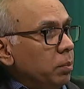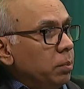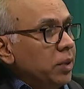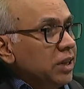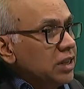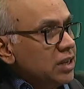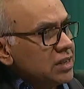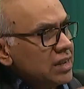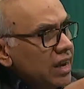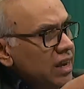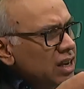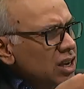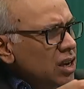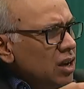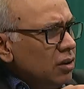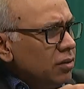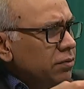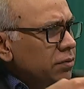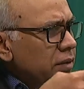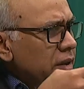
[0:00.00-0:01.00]
But this idea
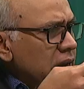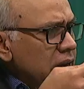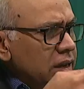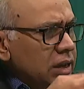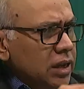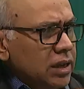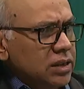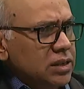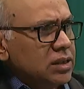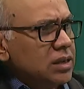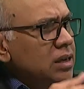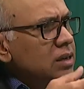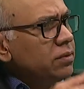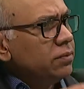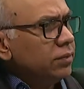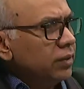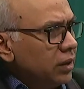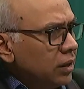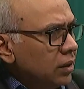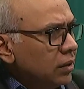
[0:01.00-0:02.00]
of getting a
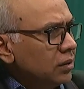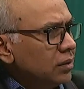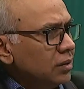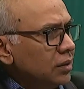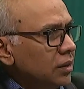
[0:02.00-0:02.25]
certificate